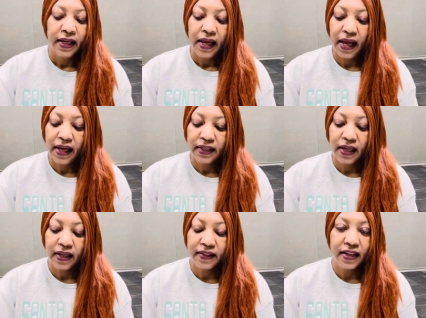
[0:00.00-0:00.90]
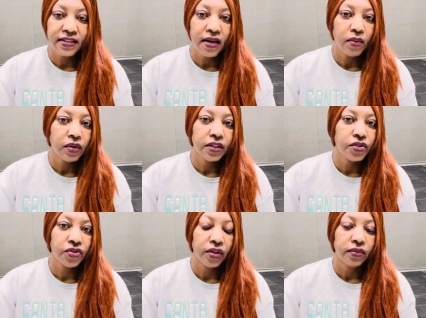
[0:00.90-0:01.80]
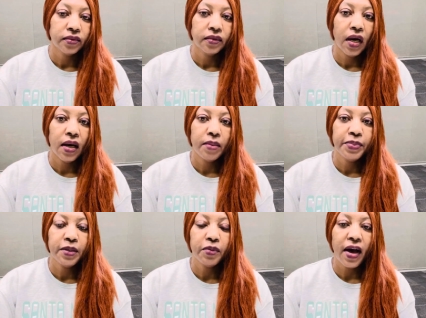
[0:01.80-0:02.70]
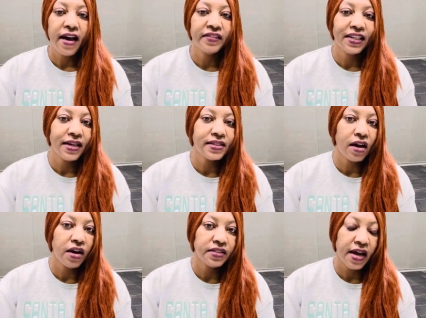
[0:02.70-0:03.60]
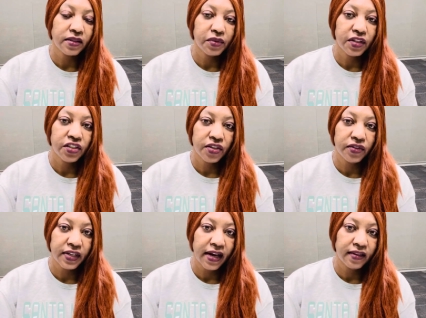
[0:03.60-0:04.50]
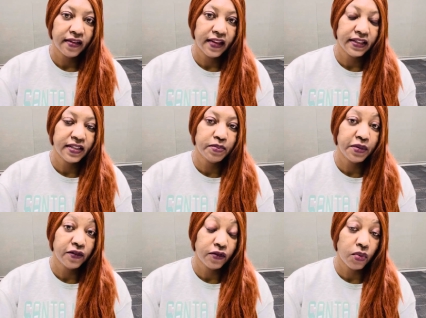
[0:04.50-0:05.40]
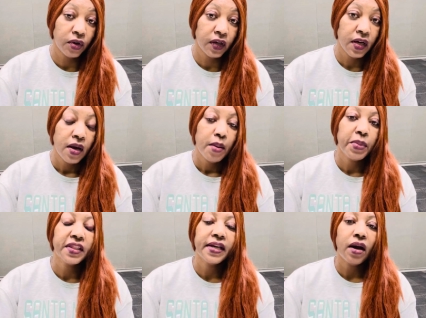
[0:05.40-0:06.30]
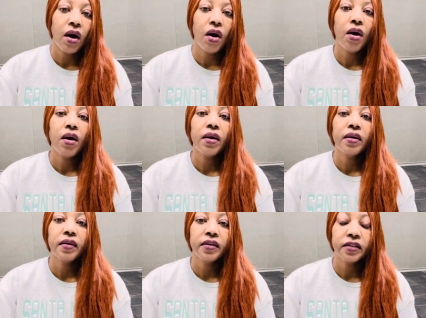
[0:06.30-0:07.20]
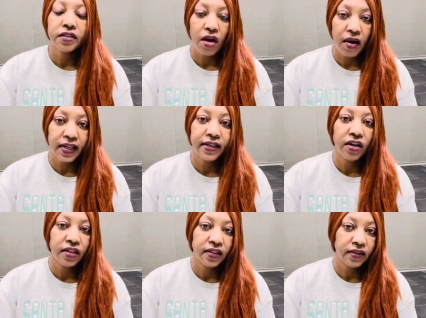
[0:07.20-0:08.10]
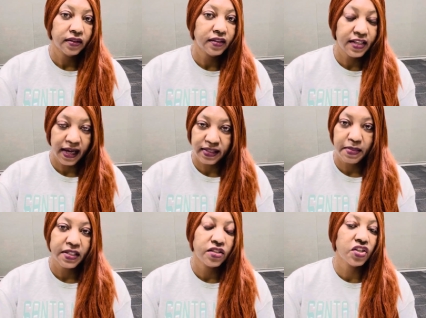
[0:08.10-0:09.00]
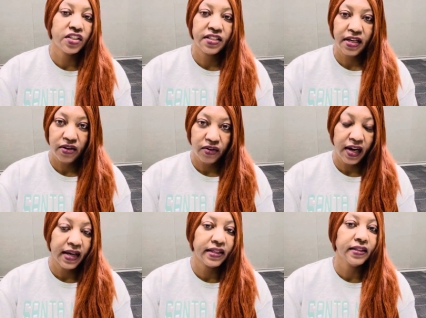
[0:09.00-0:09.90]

And that's not really true. People have less contact with each other now than they did before, but they are talking on text messages, internet,